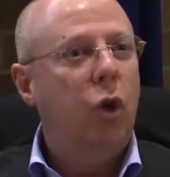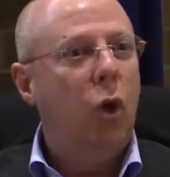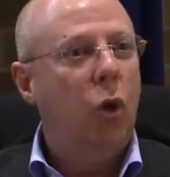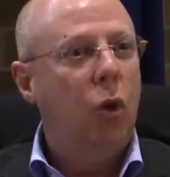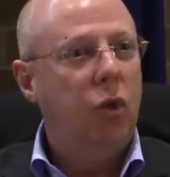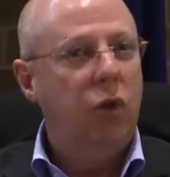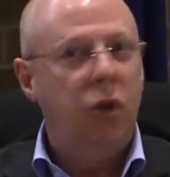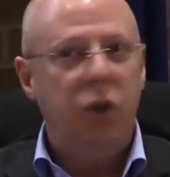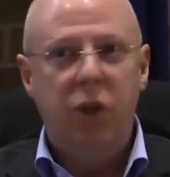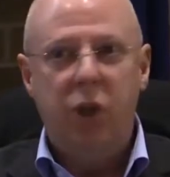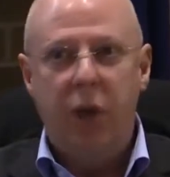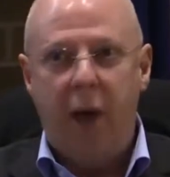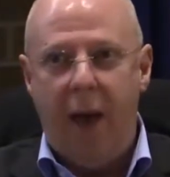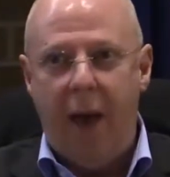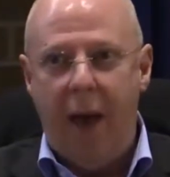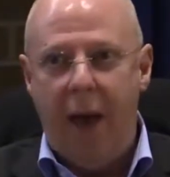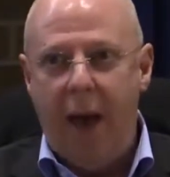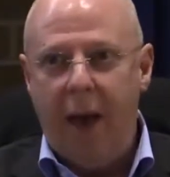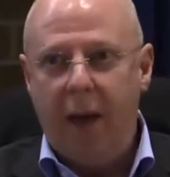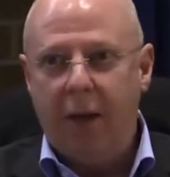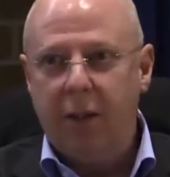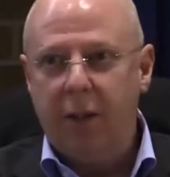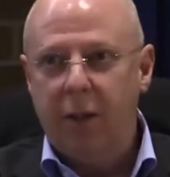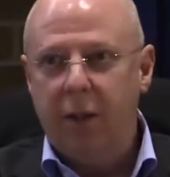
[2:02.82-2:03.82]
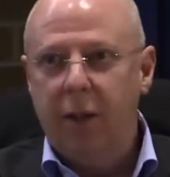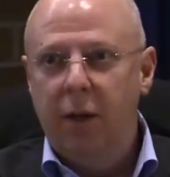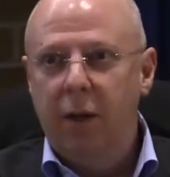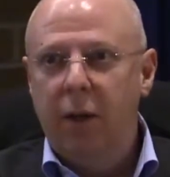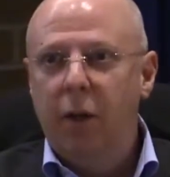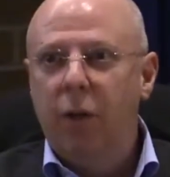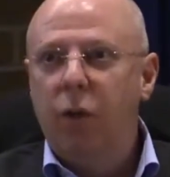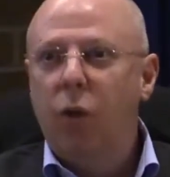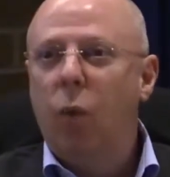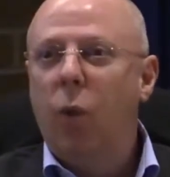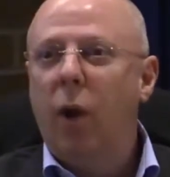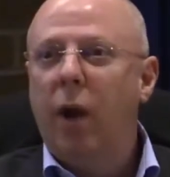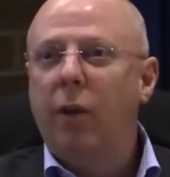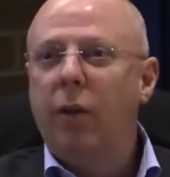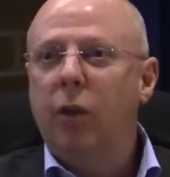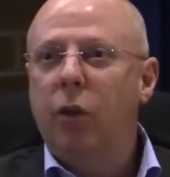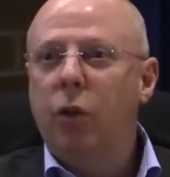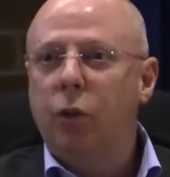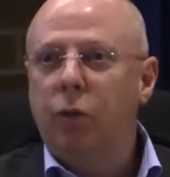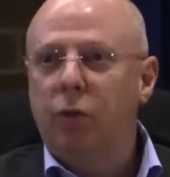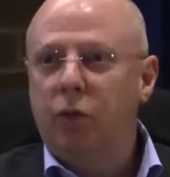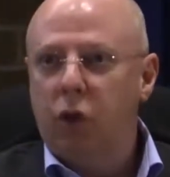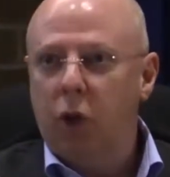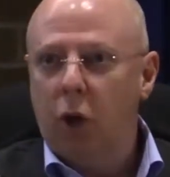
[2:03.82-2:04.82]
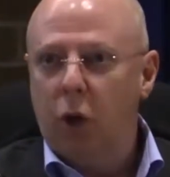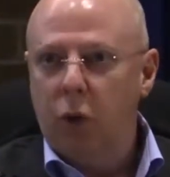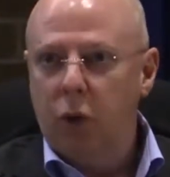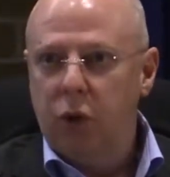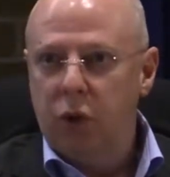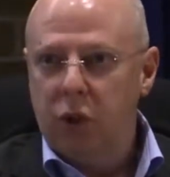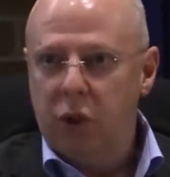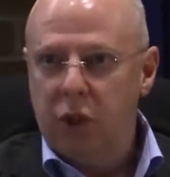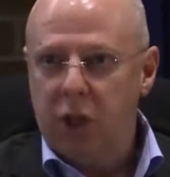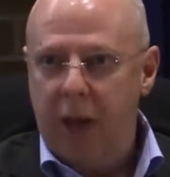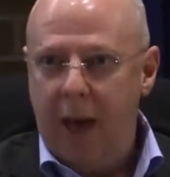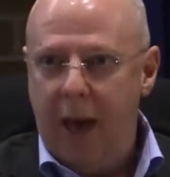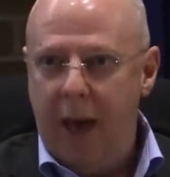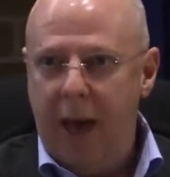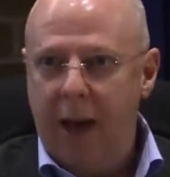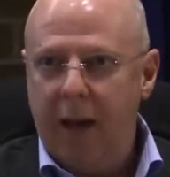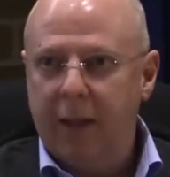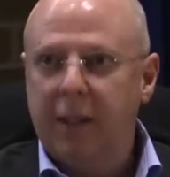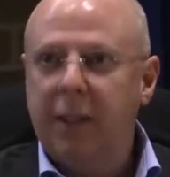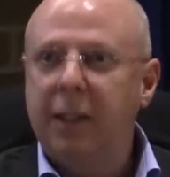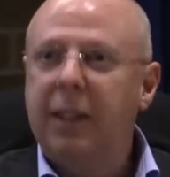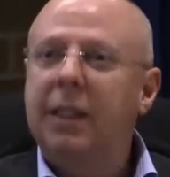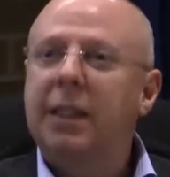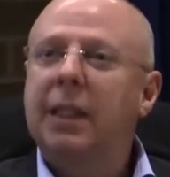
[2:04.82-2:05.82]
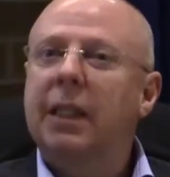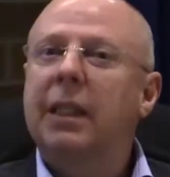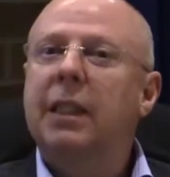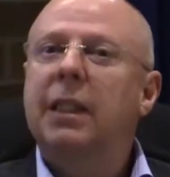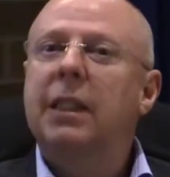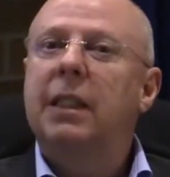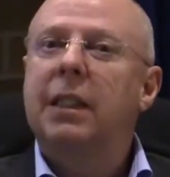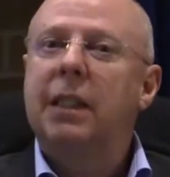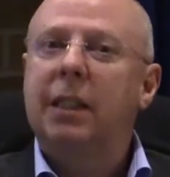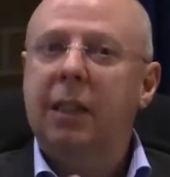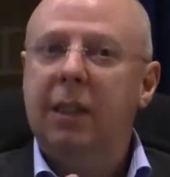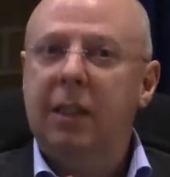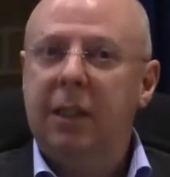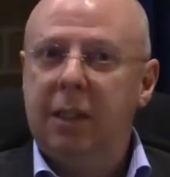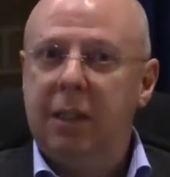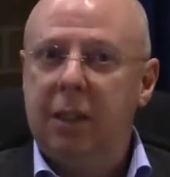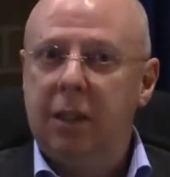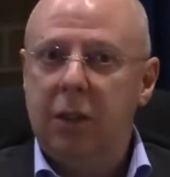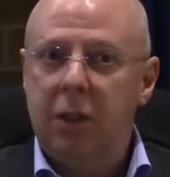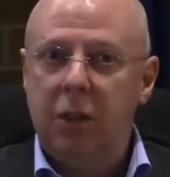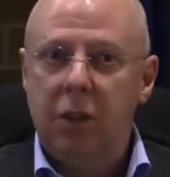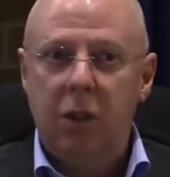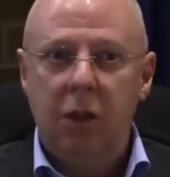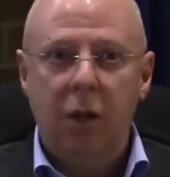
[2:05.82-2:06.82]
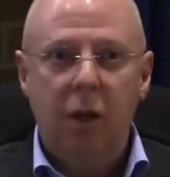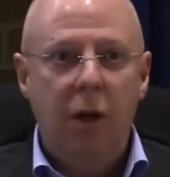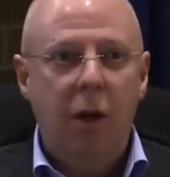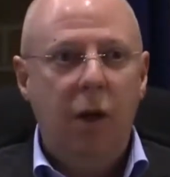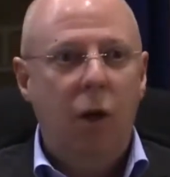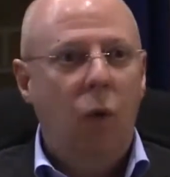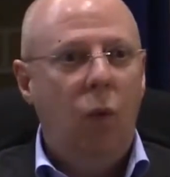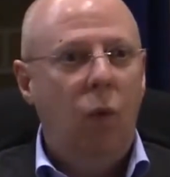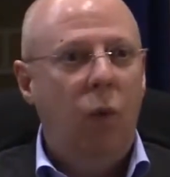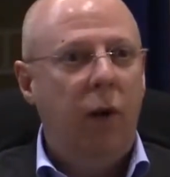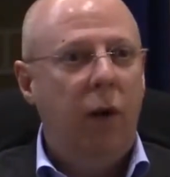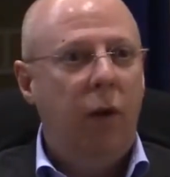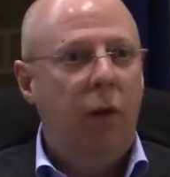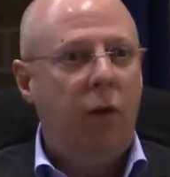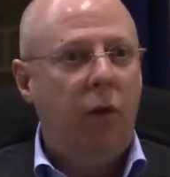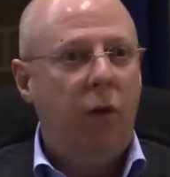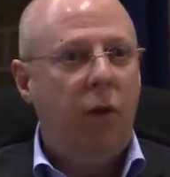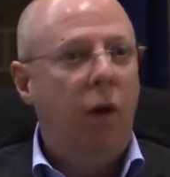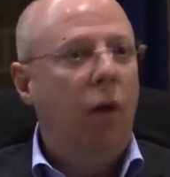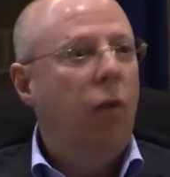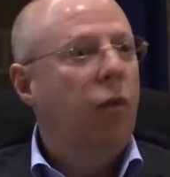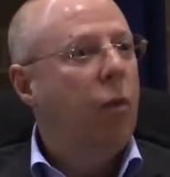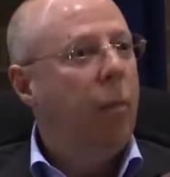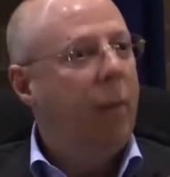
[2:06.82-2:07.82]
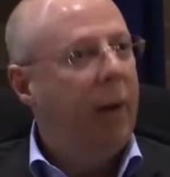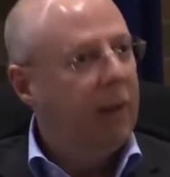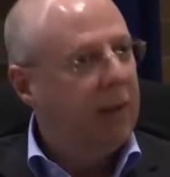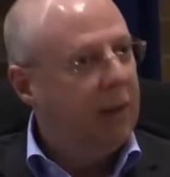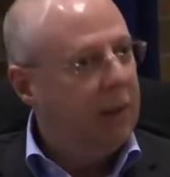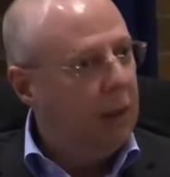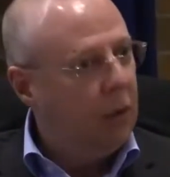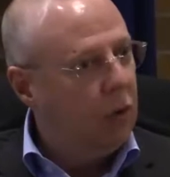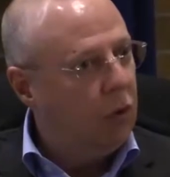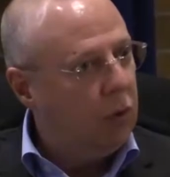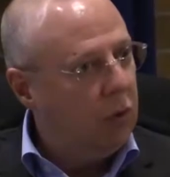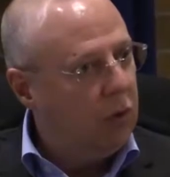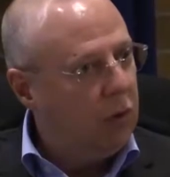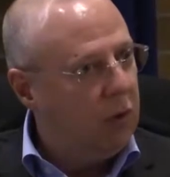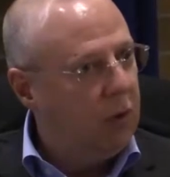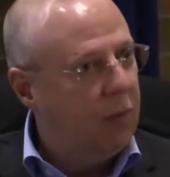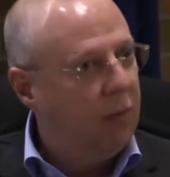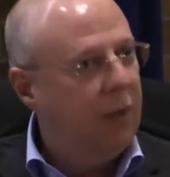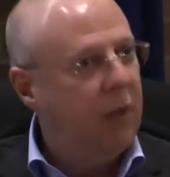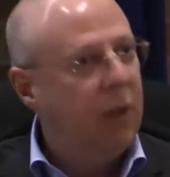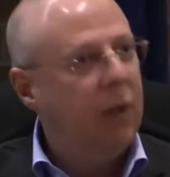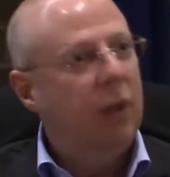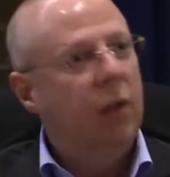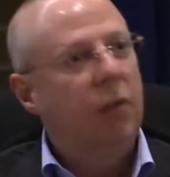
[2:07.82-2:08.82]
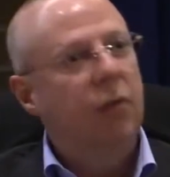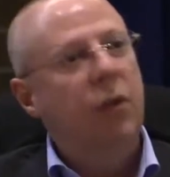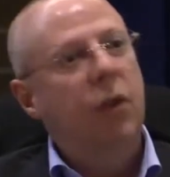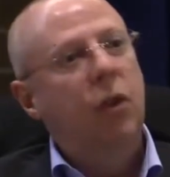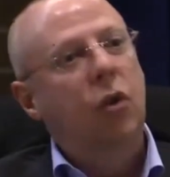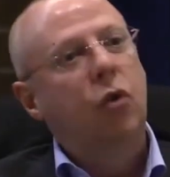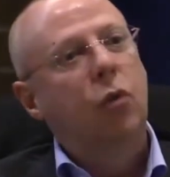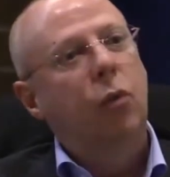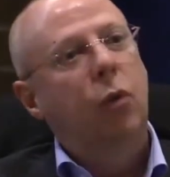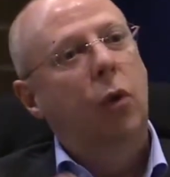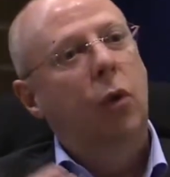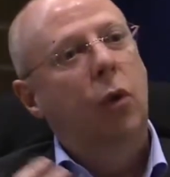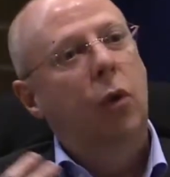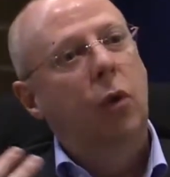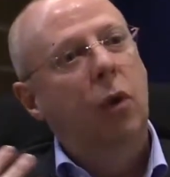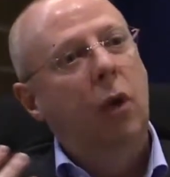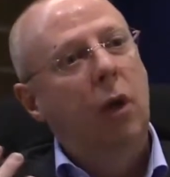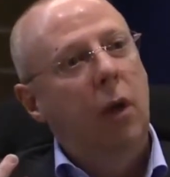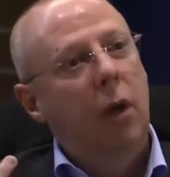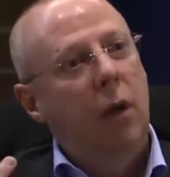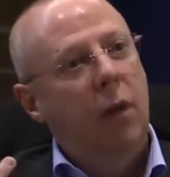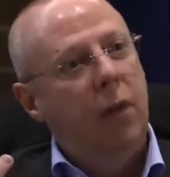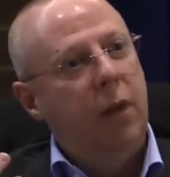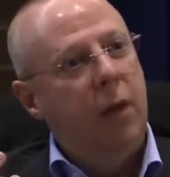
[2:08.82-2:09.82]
chosen to act the way that you've chosen to act, and is it consistent with the best interests of the individual,